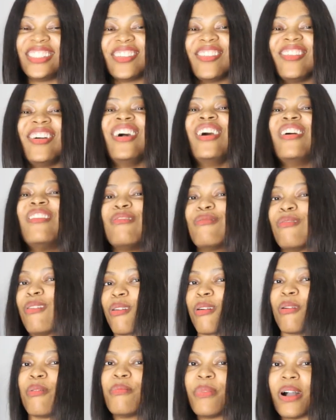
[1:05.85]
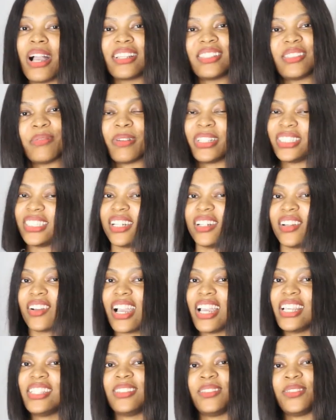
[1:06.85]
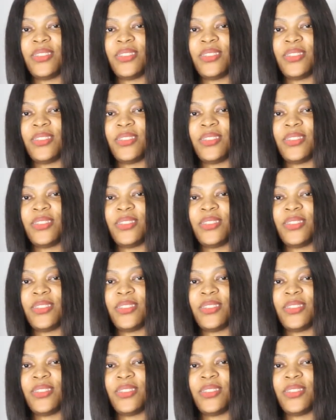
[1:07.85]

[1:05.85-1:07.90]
So welcome back to my channel, guys.